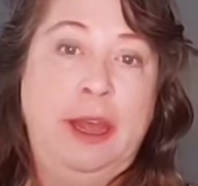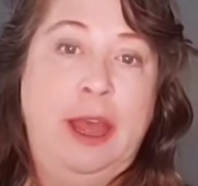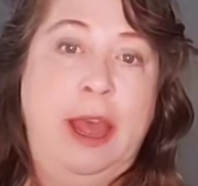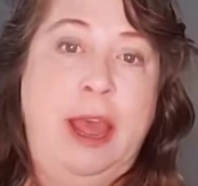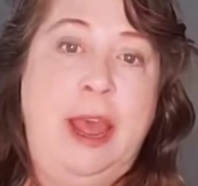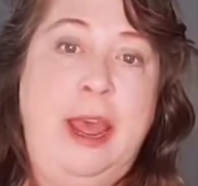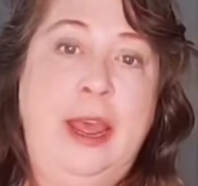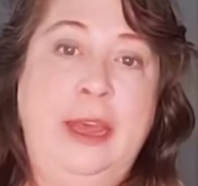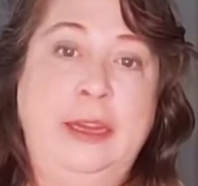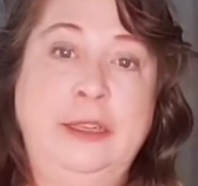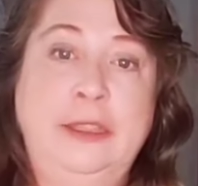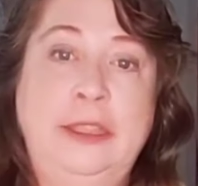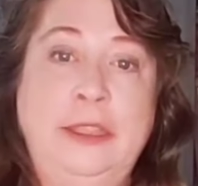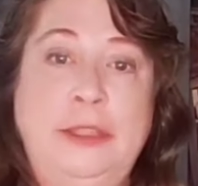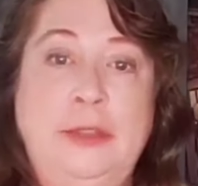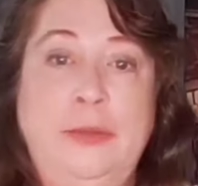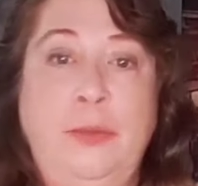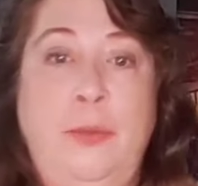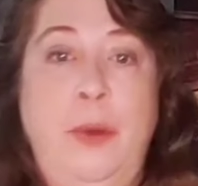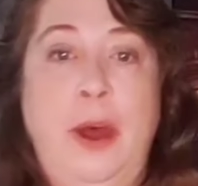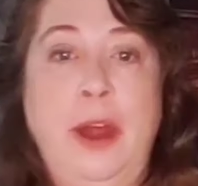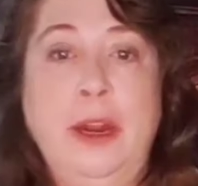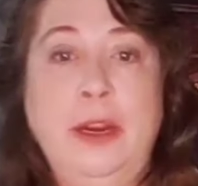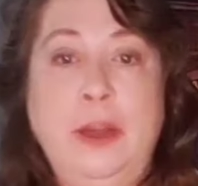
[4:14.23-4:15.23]
And
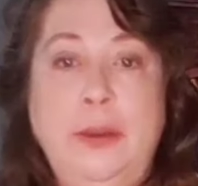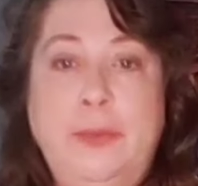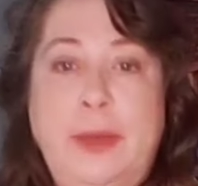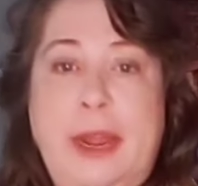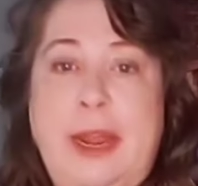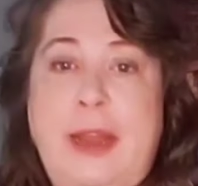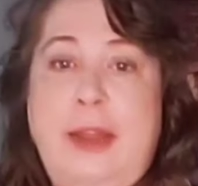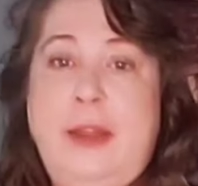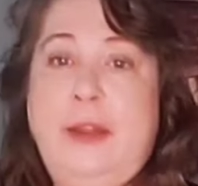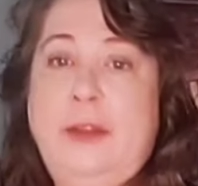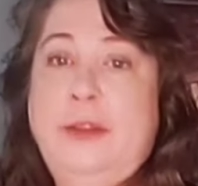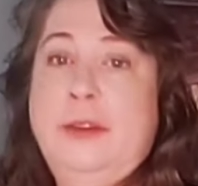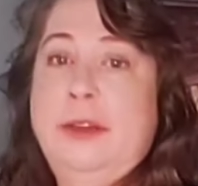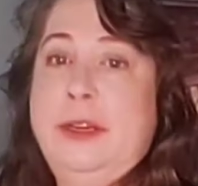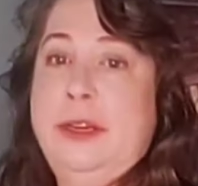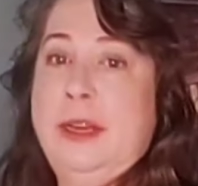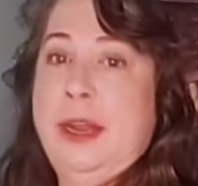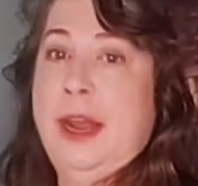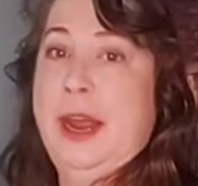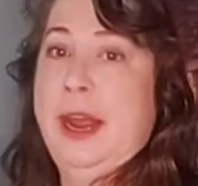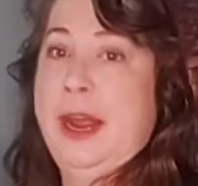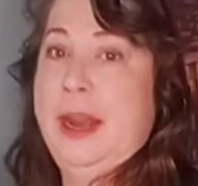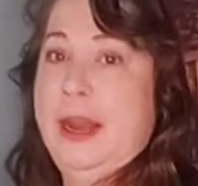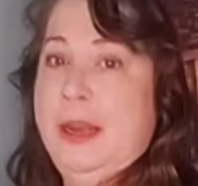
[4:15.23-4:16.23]
just walk around
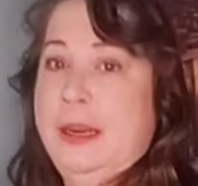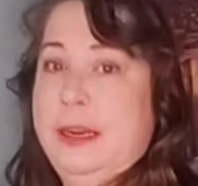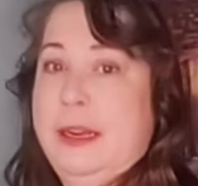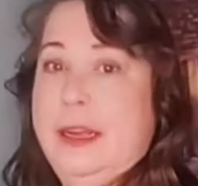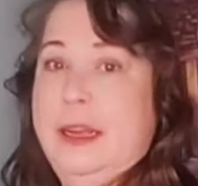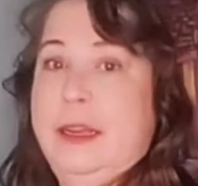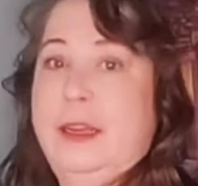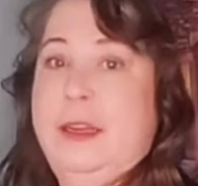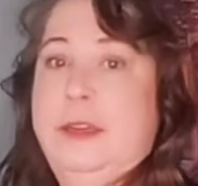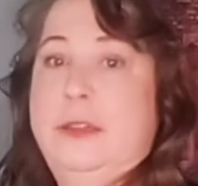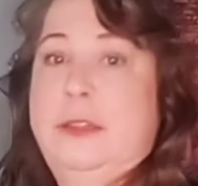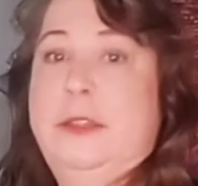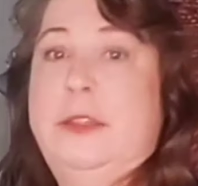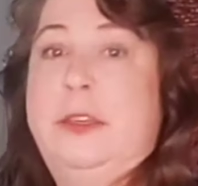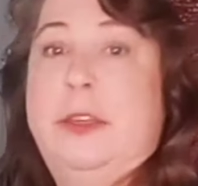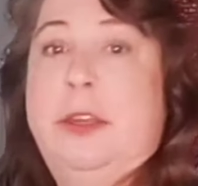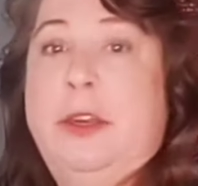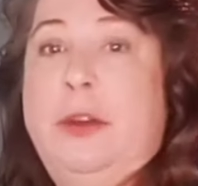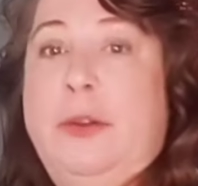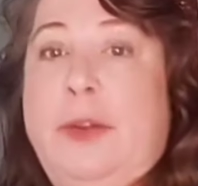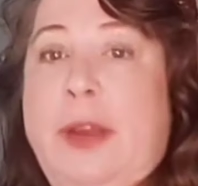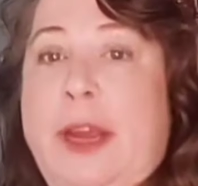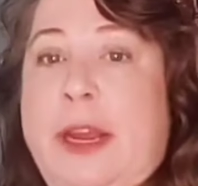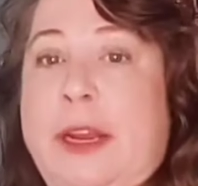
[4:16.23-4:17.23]
and get used to
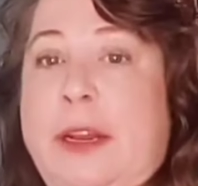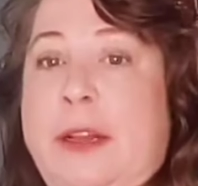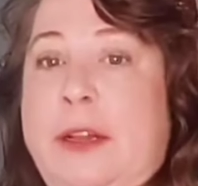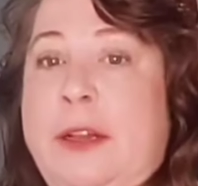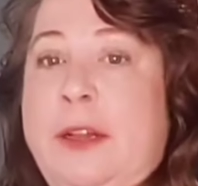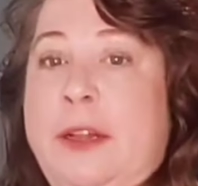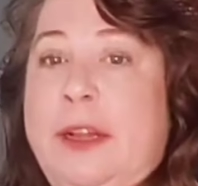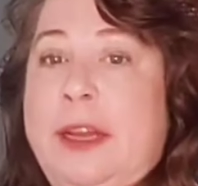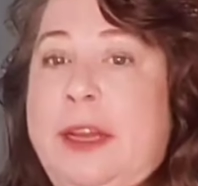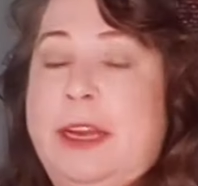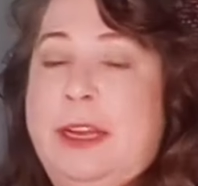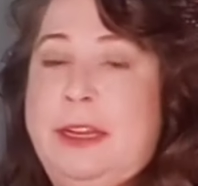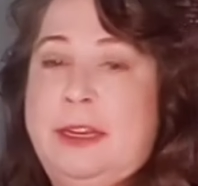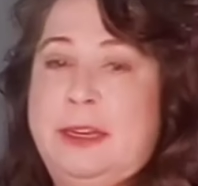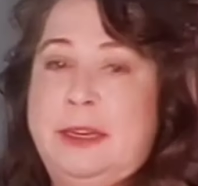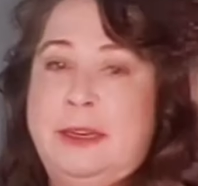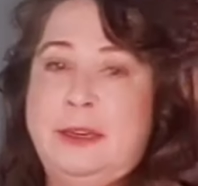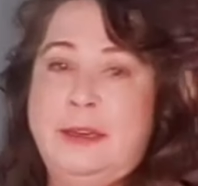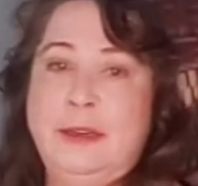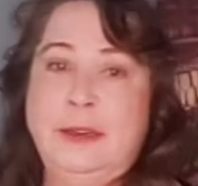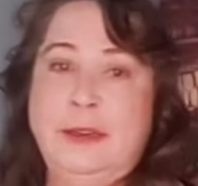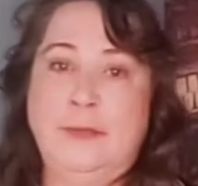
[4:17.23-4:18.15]
the cradle in.